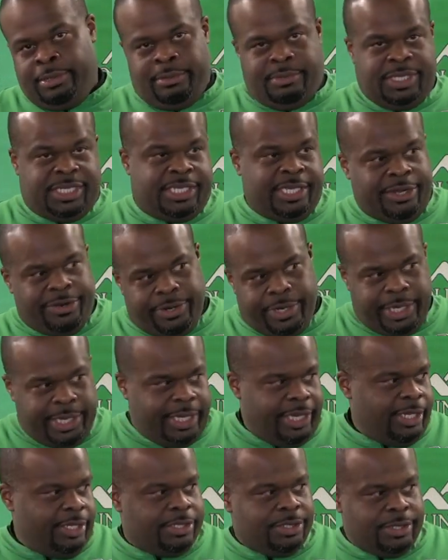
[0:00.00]

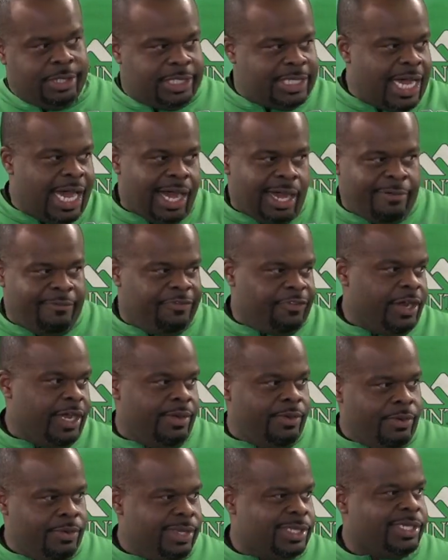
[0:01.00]
series or a time
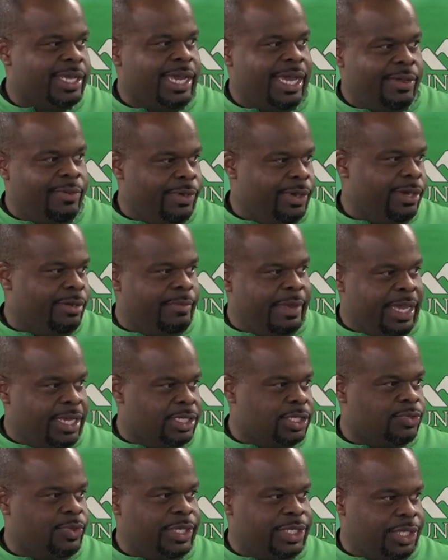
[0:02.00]
frame where we say, hey, we're going to make a
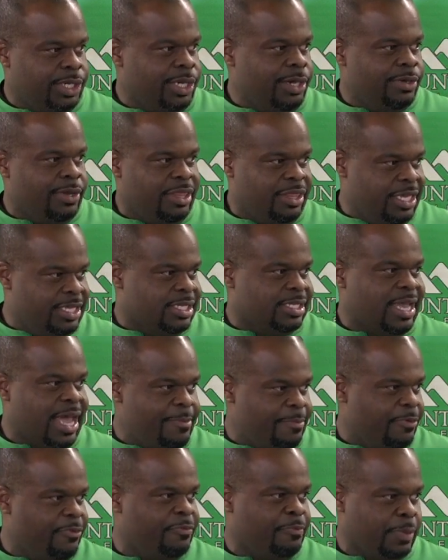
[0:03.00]
switch and go to this
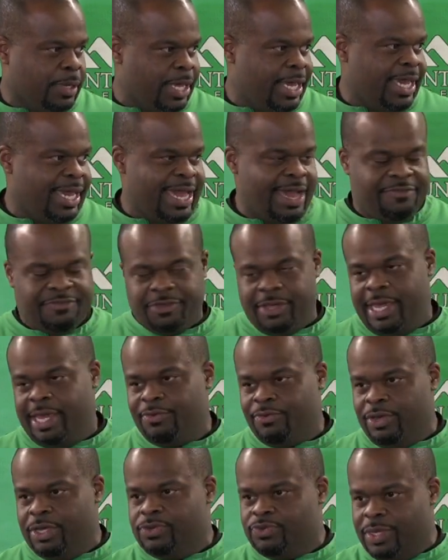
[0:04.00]
type of play after
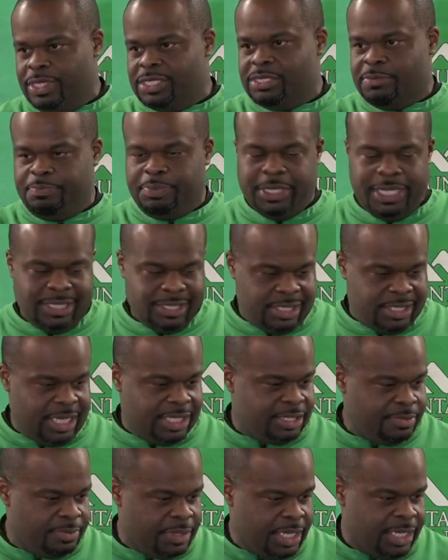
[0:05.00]
Henry's run some plays and set
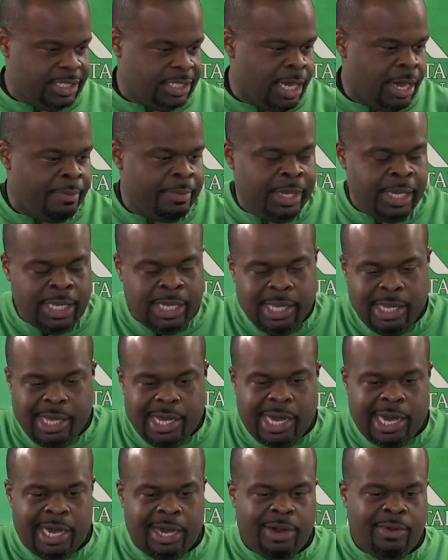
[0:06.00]
some things up.
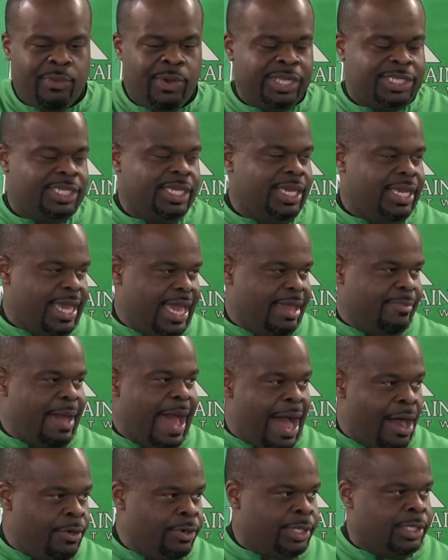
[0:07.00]
Once he came
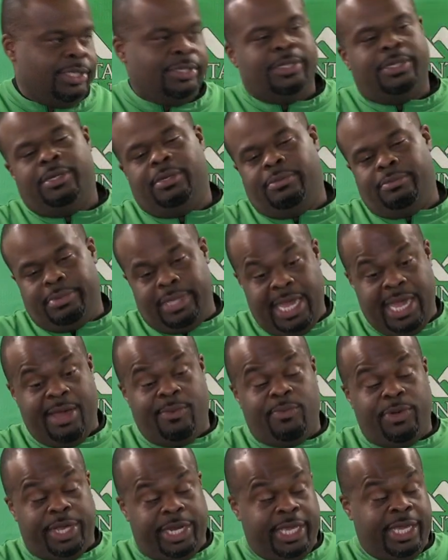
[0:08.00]
out,
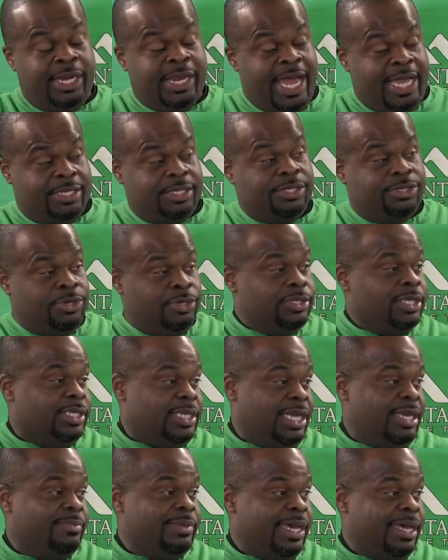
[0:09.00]
Cam went in and actually took the
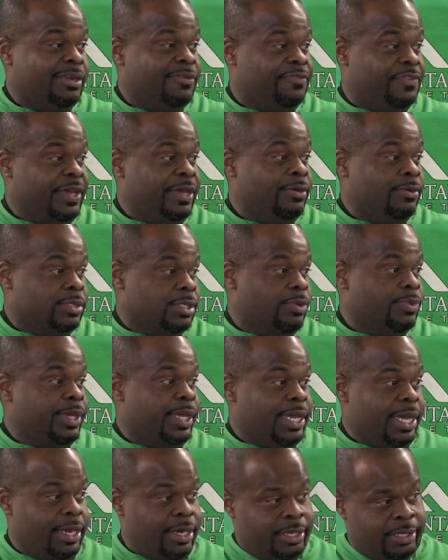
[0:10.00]
team down the field, so we
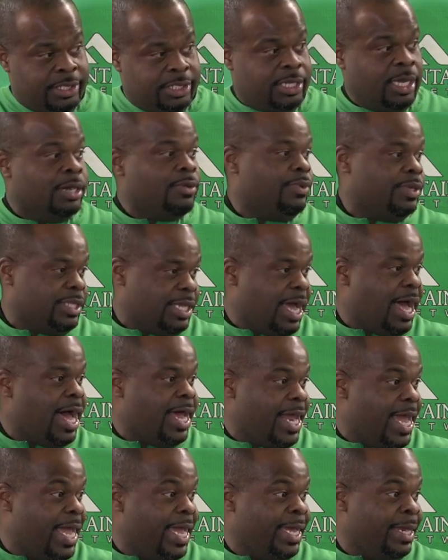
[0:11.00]
kind of stuck with the
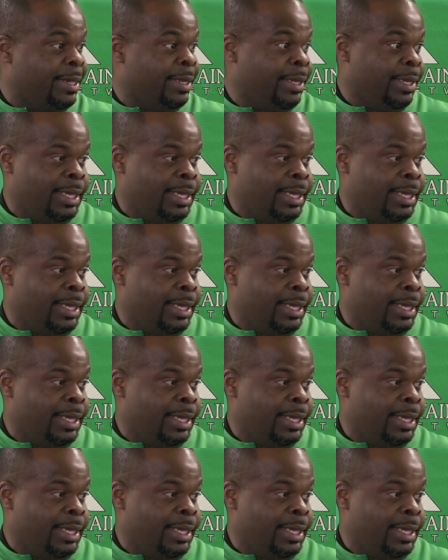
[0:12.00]
hot hand.